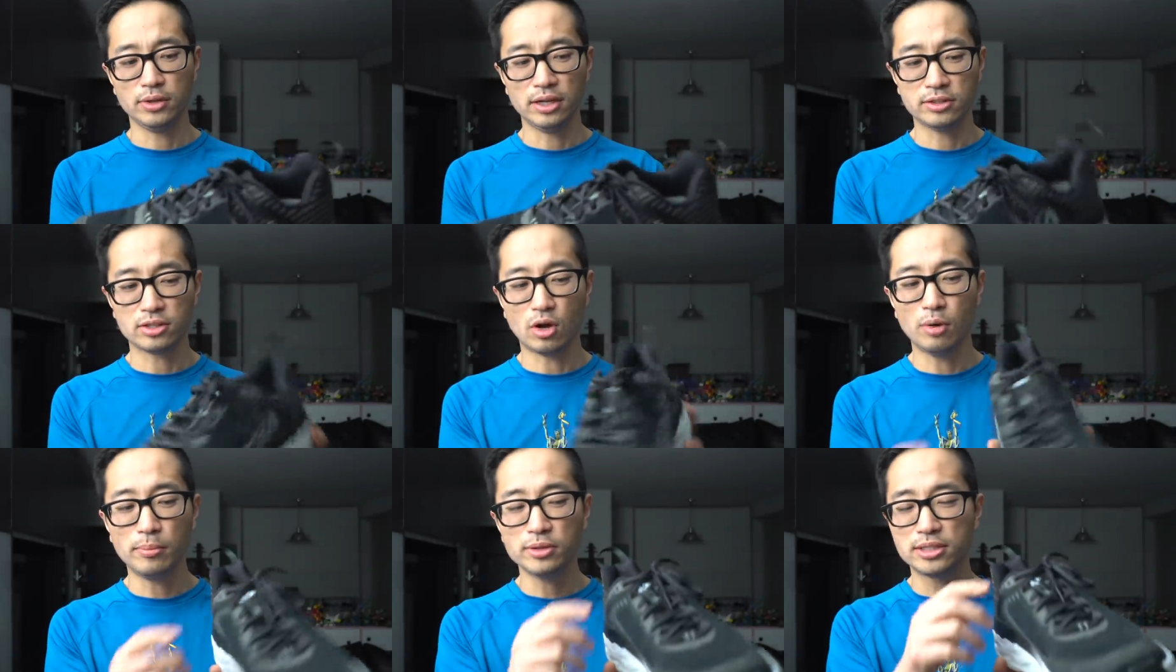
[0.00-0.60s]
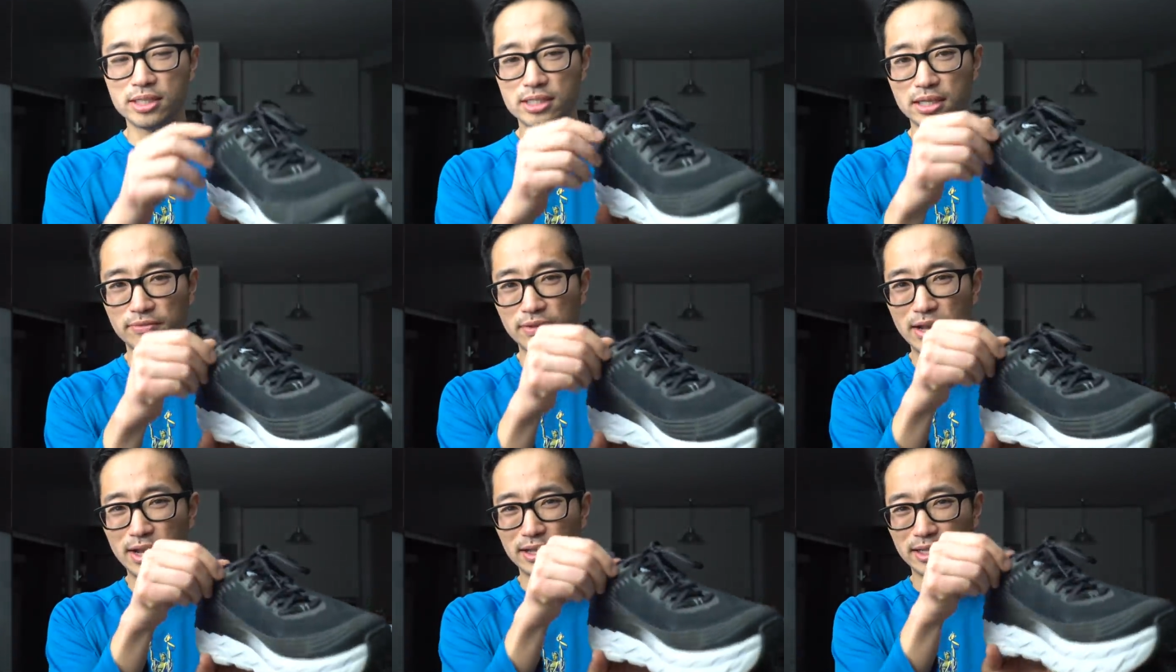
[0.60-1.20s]
And it's almost as
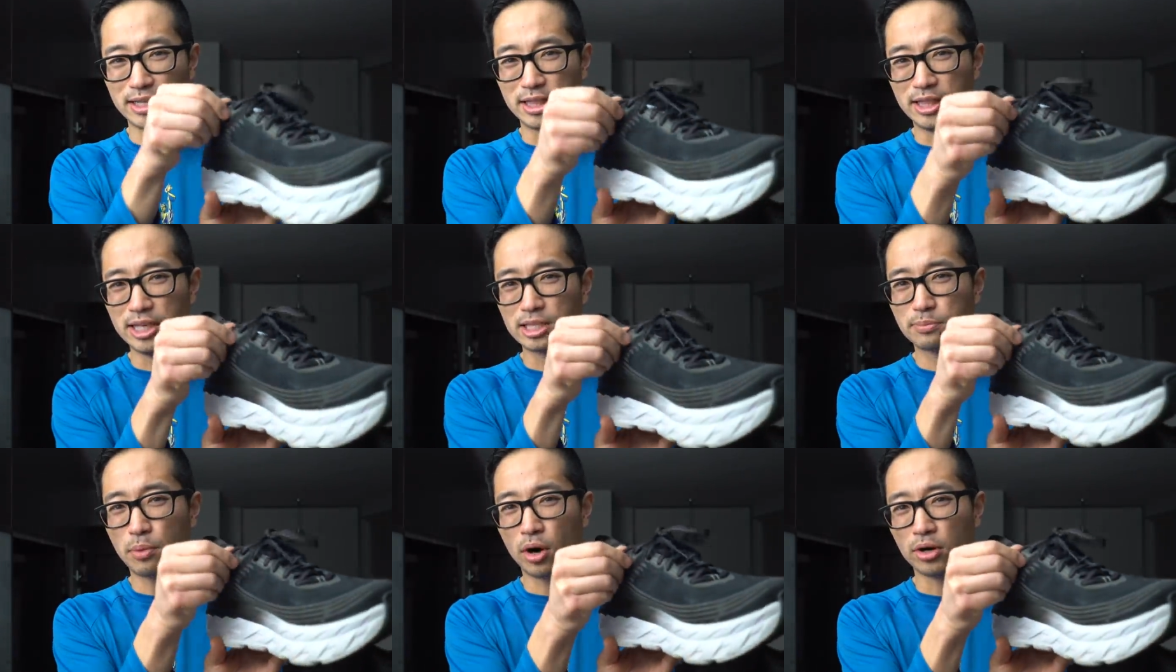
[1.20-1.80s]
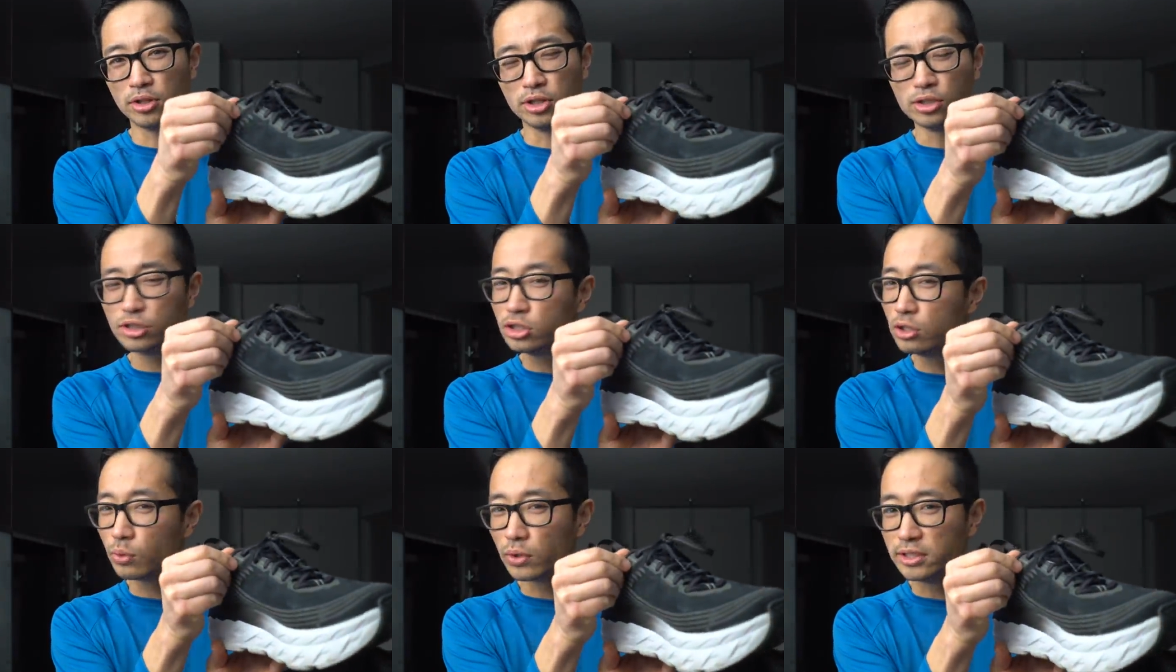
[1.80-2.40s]
if like this part of the
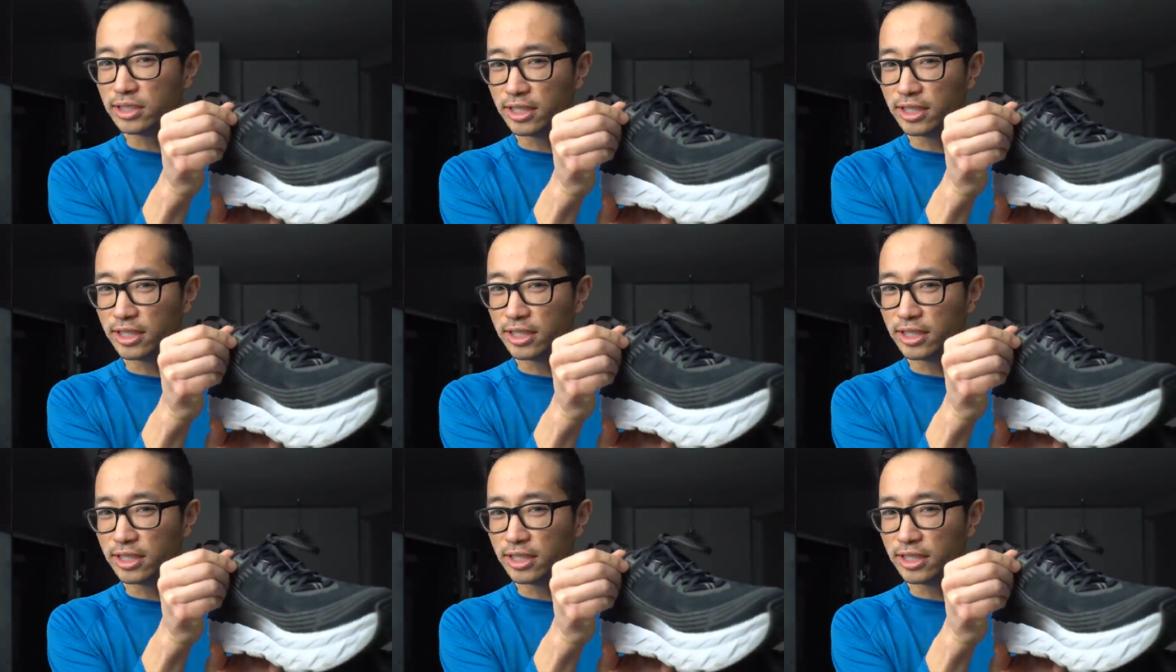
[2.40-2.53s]
shoe were